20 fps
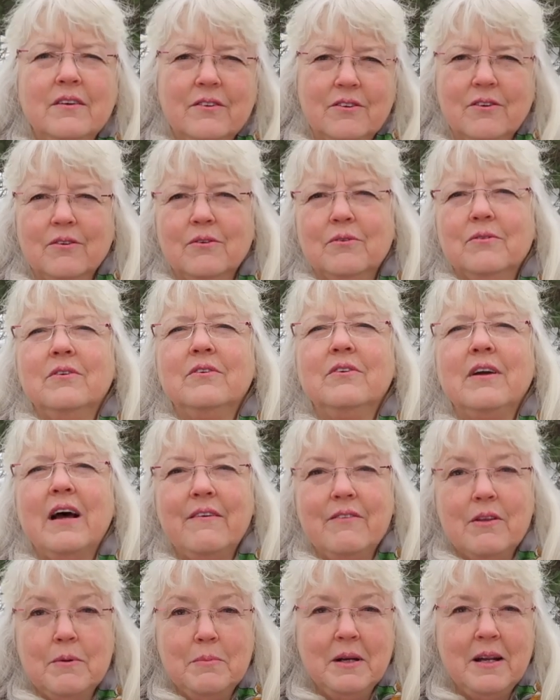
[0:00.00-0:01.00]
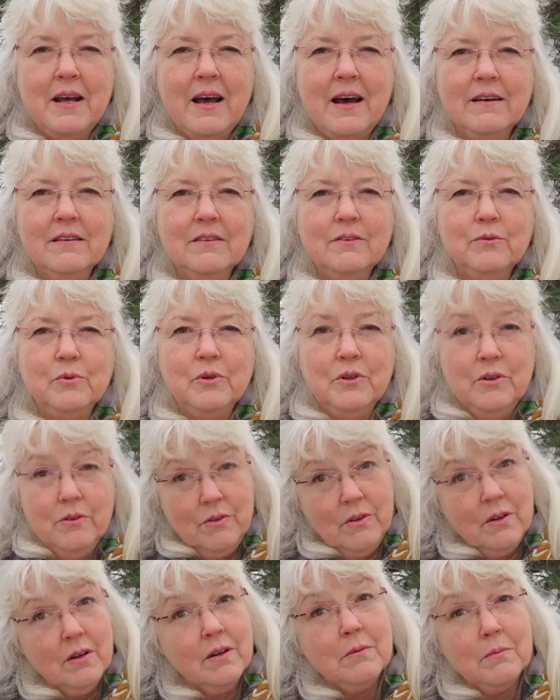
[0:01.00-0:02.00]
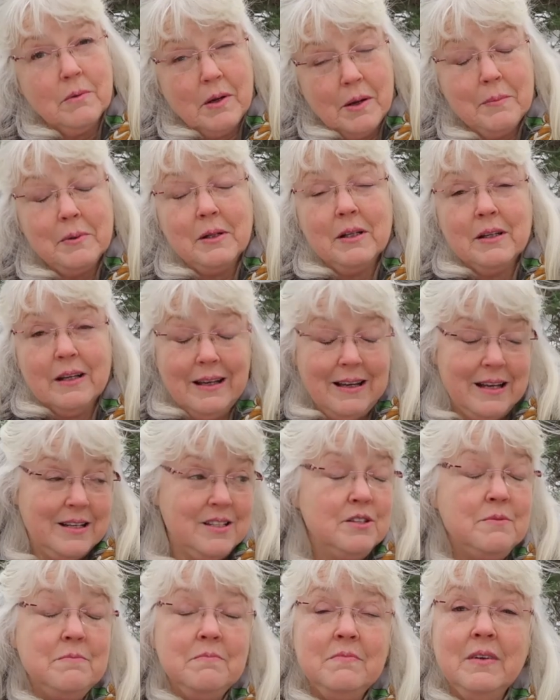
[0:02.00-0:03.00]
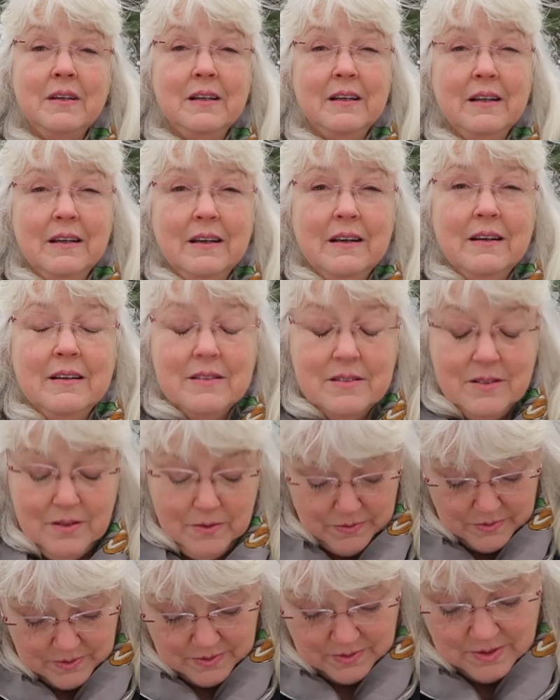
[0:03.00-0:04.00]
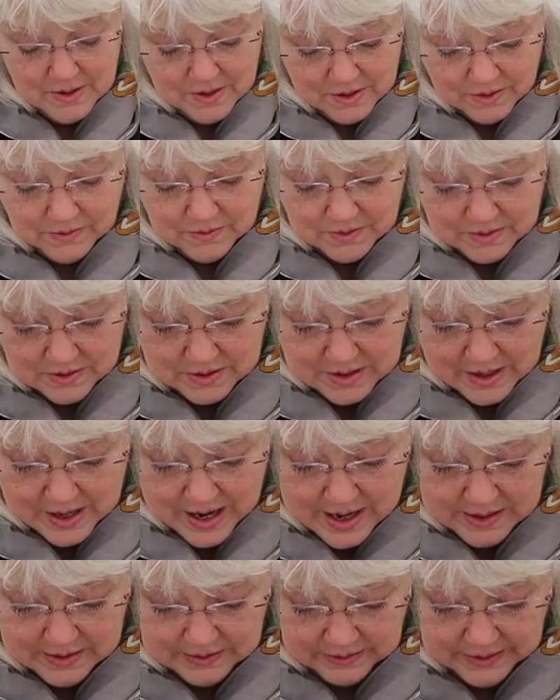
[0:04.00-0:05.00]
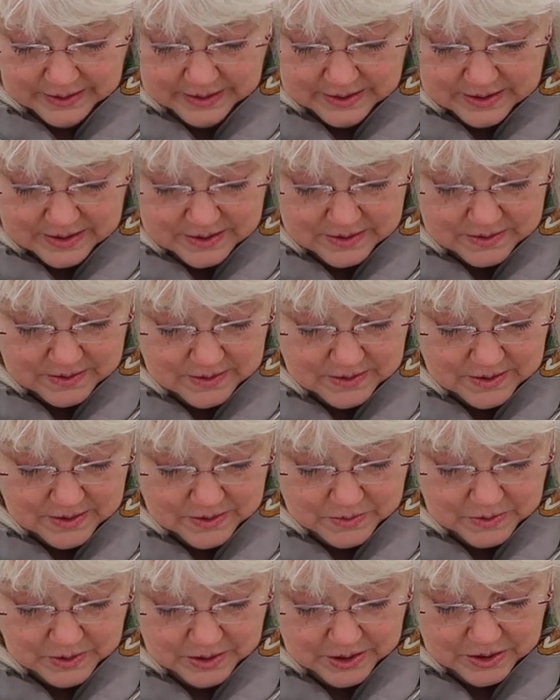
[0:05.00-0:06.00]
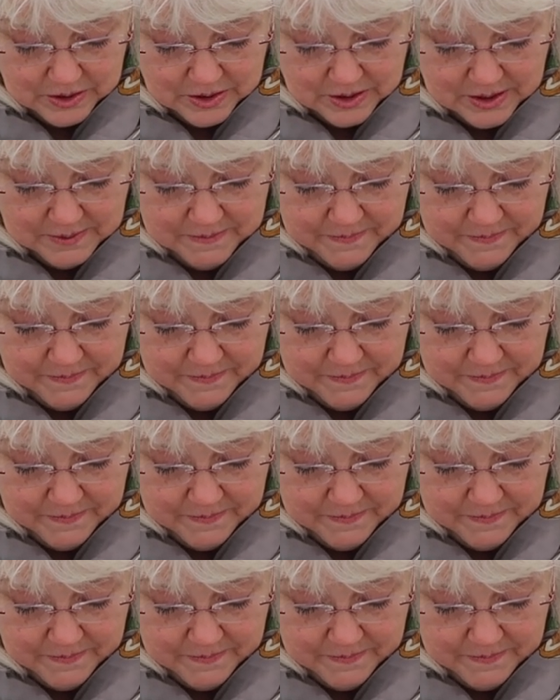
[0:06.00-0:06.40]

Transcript: So have they been handled? Would you think you'd be able to catch them? So, you know, handling is, is really good.